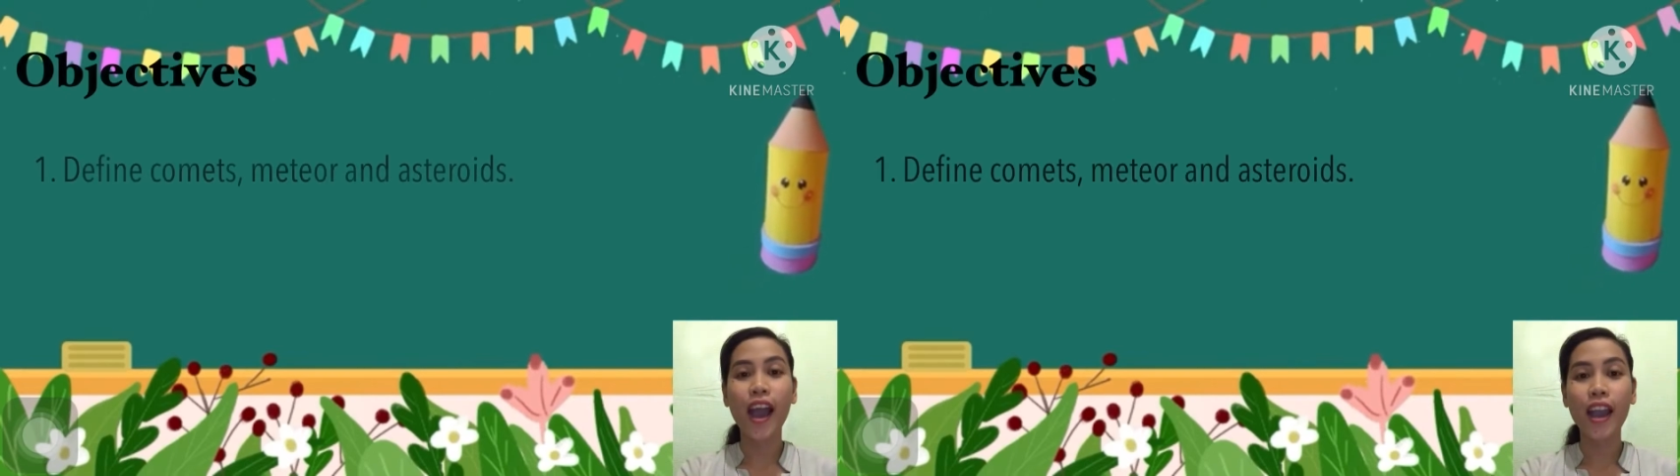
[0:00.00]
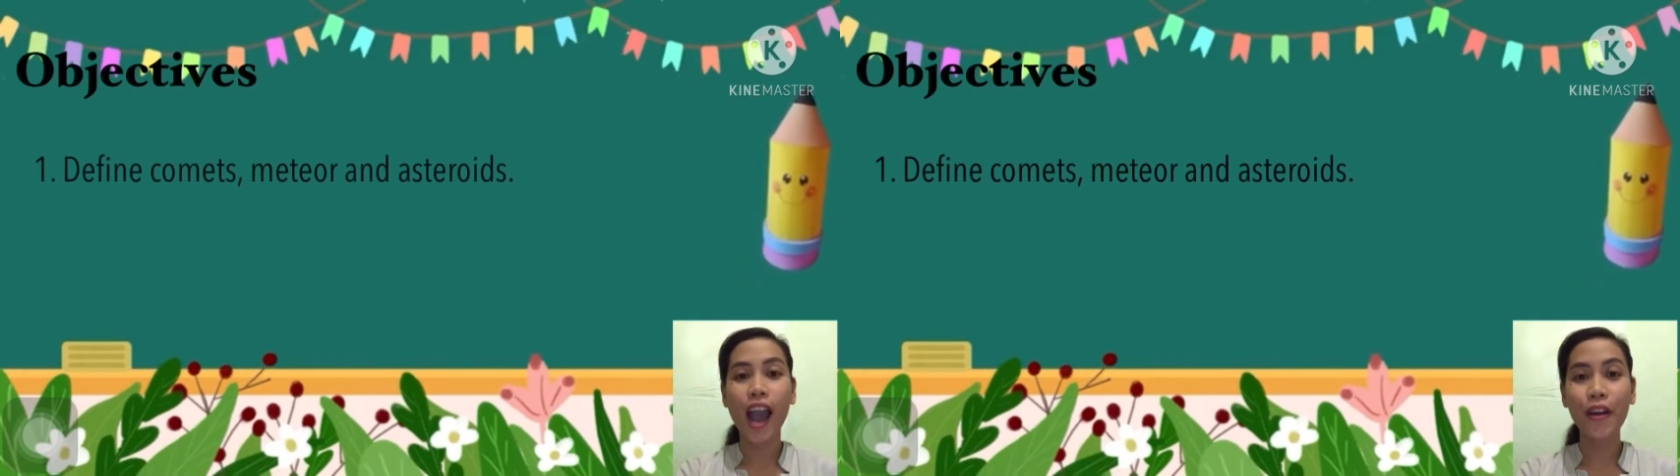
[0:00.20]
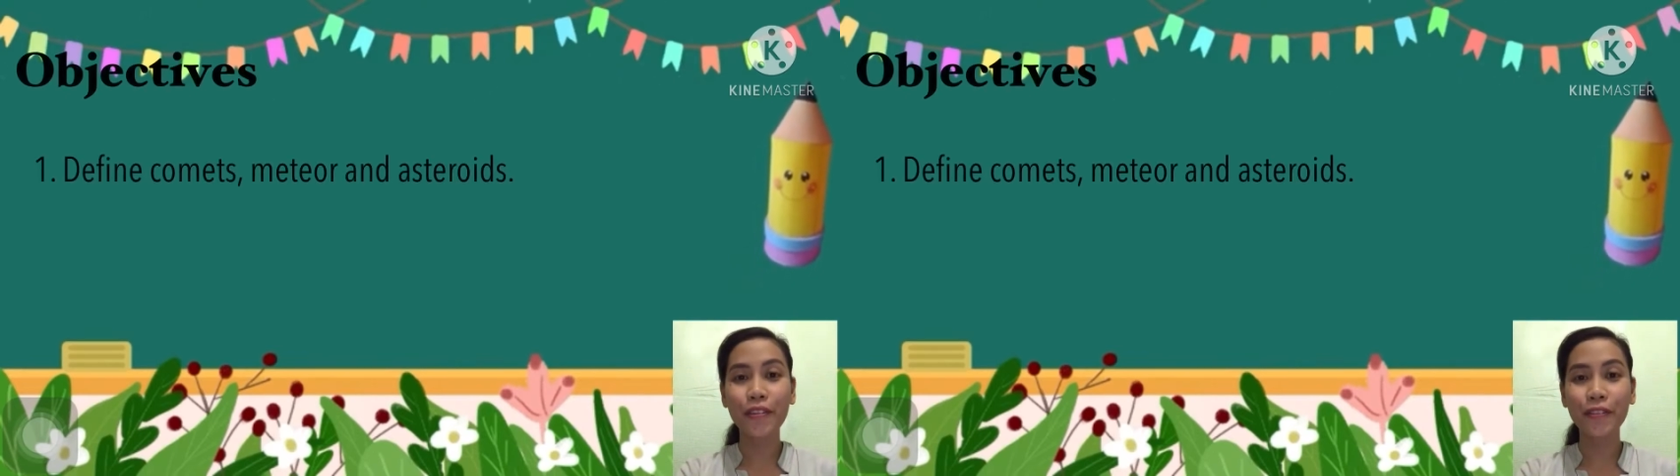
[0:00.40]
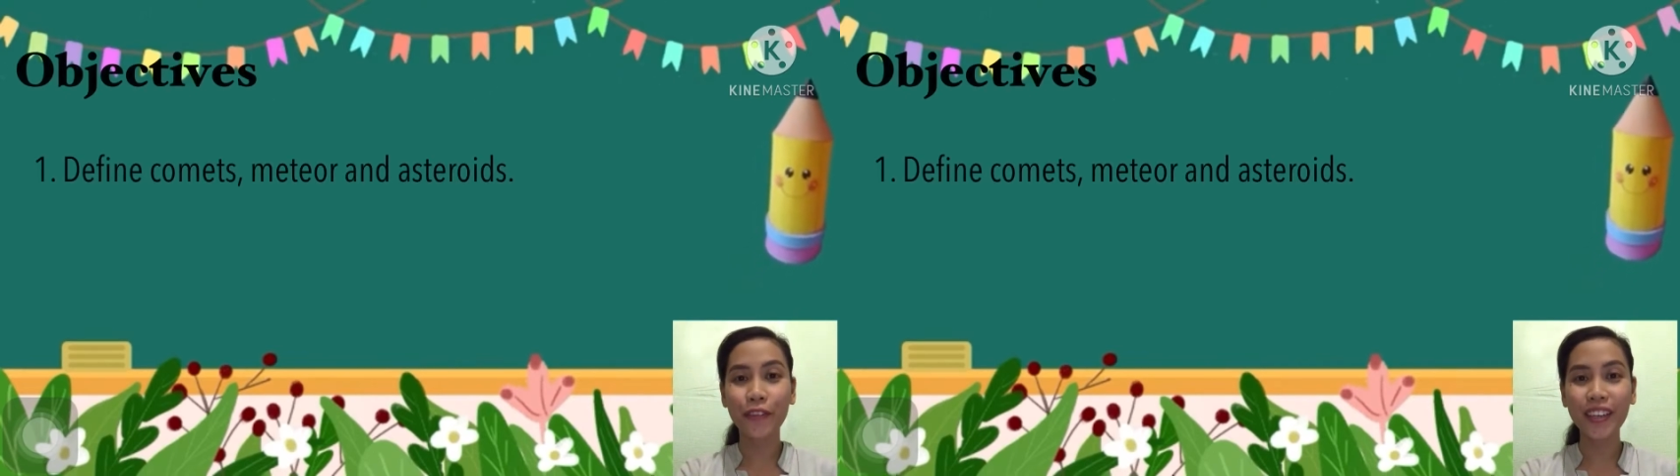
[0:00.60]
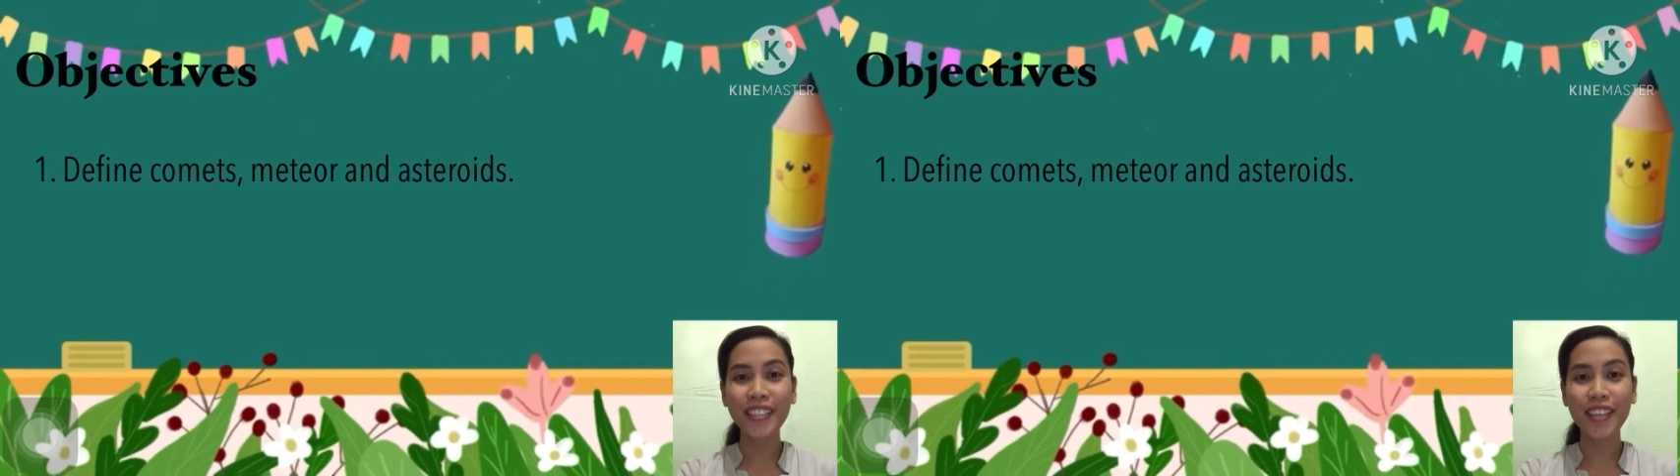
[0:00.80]
Our
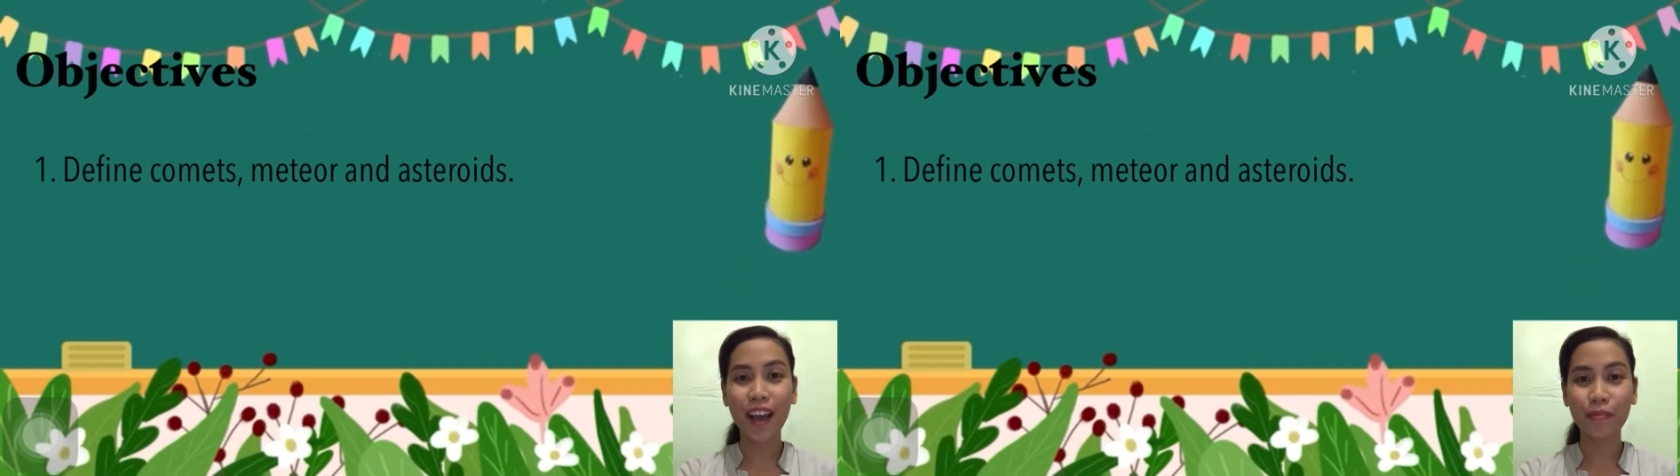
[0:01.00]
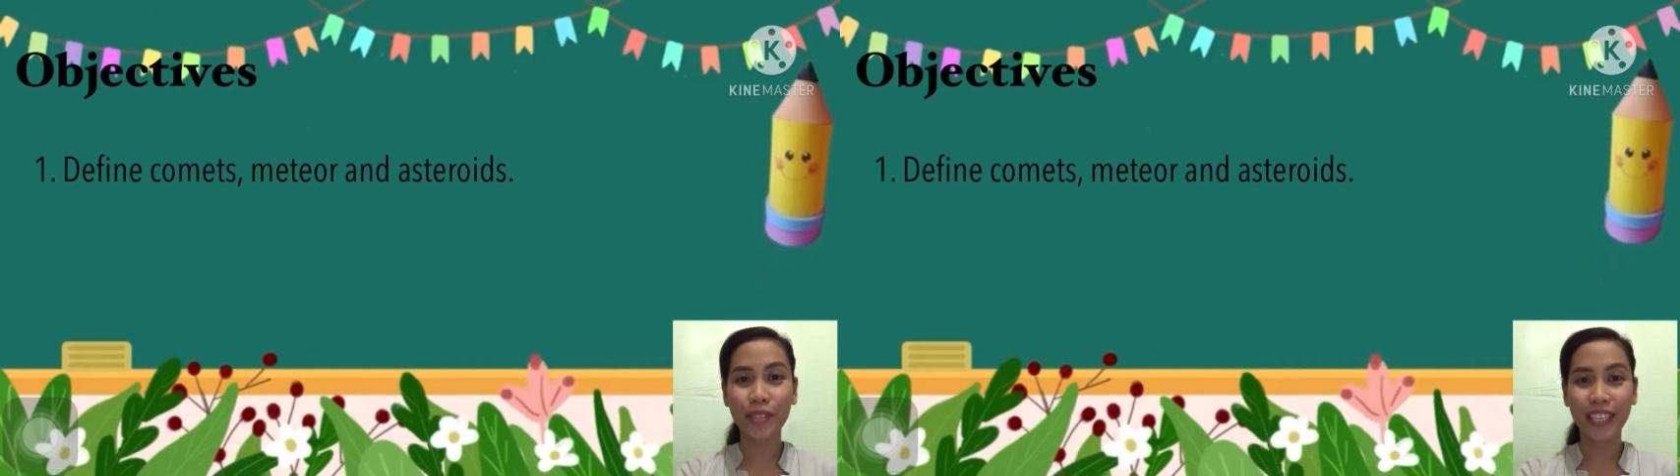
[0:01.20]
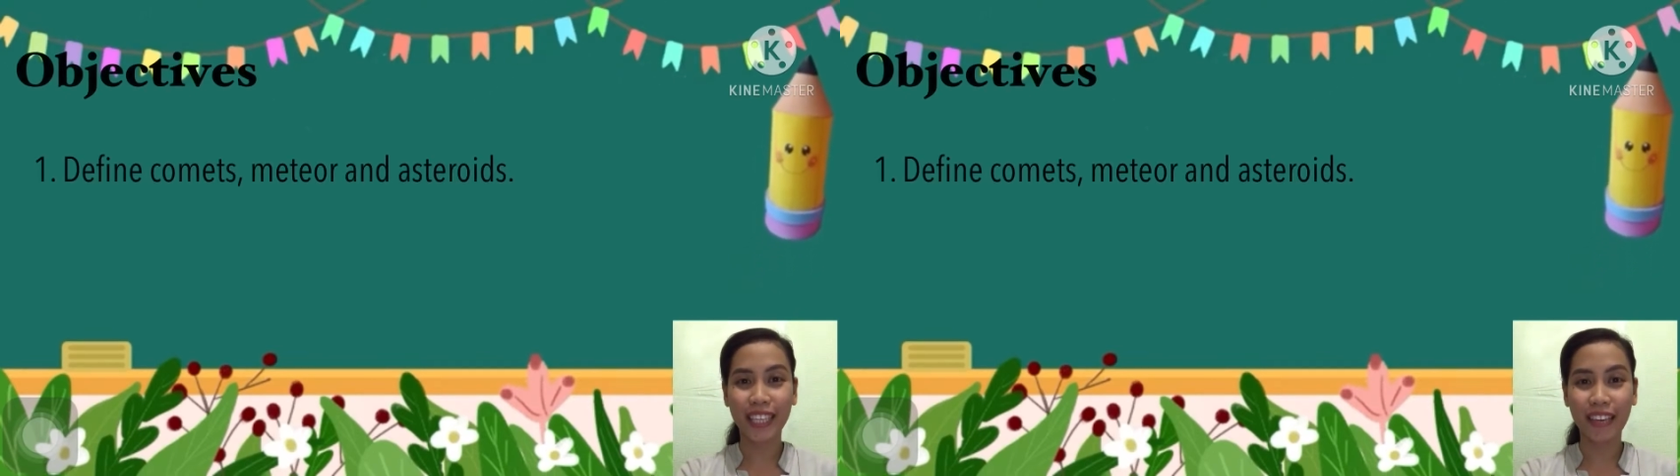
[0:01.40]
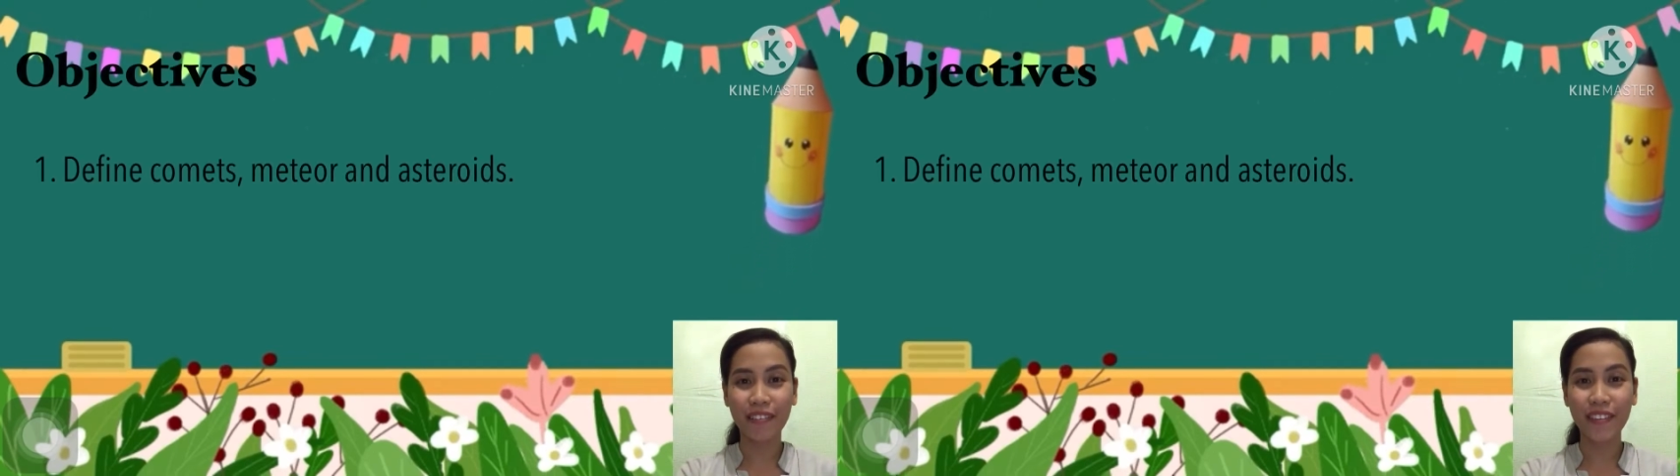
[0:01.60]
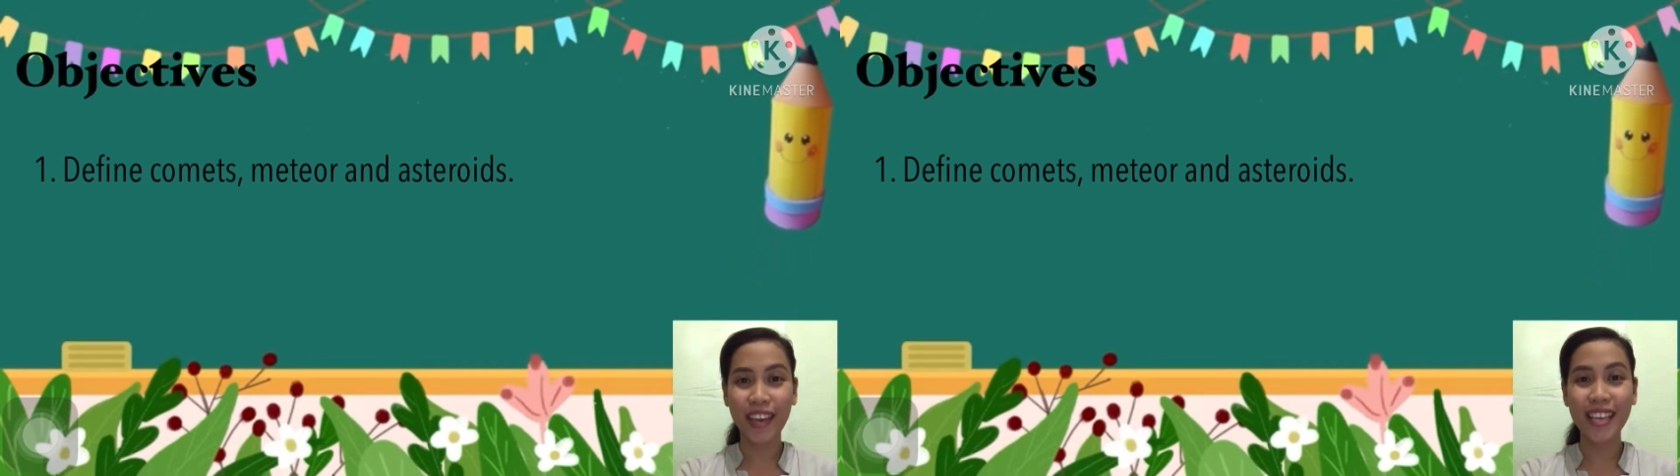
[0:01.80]
first objective